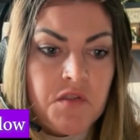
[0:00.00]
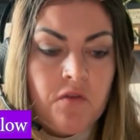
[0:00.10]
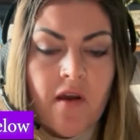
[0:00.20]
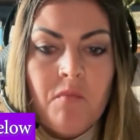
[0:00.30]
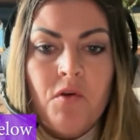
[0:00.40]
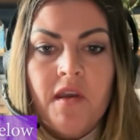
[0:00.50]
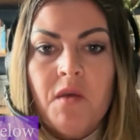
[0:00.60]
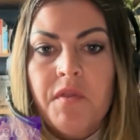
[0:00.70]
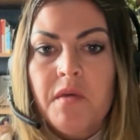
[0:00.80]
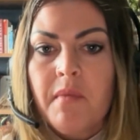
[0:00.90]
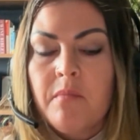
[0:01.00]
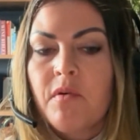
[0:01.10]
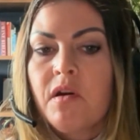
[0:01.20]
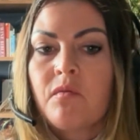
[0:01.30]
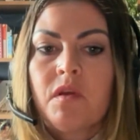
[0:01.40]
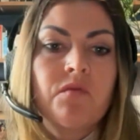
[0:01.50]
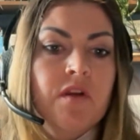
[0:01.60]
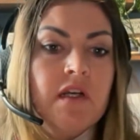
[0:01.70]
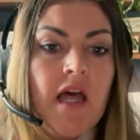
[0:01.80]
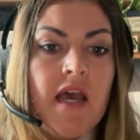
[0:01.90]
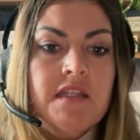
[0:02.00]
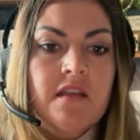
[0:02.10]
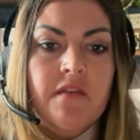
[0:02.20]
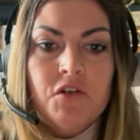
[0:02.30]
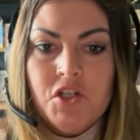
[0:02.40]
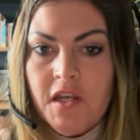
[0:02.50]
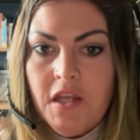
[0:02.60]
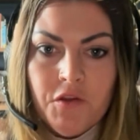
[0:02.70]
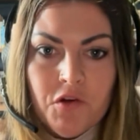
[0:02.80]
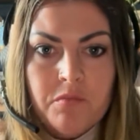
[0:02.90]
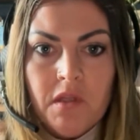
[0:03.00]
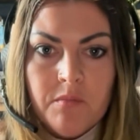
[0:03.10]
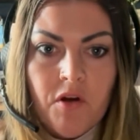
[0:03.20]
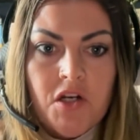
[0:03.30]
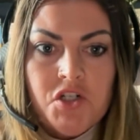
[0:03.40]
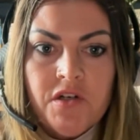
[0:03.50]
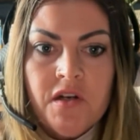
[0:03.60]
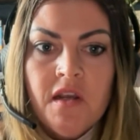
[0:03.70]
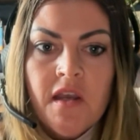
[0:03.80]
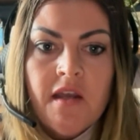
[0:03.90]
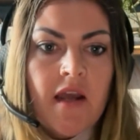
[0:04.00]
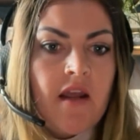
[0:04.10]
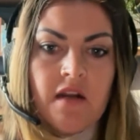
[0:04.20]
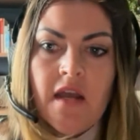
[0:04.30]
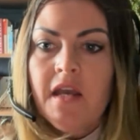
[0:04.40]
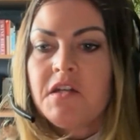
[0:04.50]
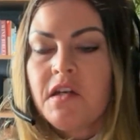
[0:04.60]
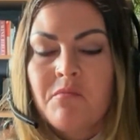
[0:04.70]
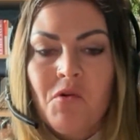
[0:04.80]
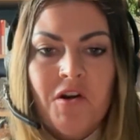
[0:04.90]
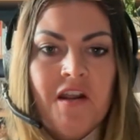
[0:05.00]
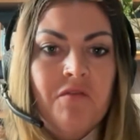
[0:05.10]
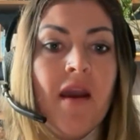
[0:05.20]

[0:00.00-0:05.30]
So if I'm working with a member and we realize that they're checking their blood pressure in a hectic morning,